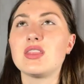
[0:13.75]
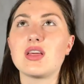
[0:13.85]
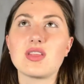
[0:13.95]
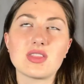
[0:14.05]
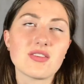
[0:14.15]

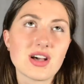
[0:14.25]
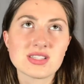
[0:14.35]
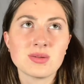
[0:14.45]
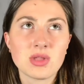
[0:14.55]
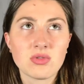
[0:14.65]
They think they've
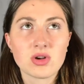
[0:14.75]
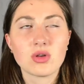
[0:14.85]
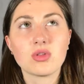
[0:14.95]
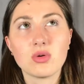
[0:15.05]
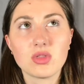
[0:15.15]
asked something
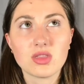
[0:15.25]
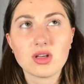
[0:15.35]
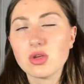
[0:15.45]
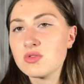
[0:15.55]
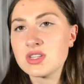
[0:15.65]
real. You think
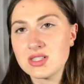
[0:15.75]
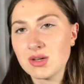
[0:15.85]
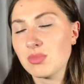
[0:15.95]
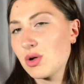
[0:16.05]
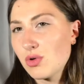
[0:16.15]
that you've said
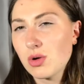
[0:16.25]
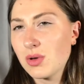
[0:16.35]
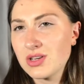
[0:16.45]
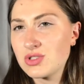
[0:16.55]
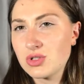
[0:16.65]
something real
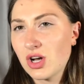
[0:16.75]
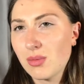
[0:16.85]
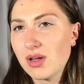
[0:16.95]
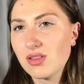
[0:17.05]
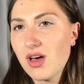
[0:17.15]
because you talk
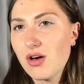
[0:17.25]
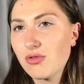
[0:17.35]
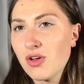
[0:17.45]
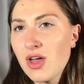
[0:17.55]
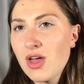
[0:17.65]
about love.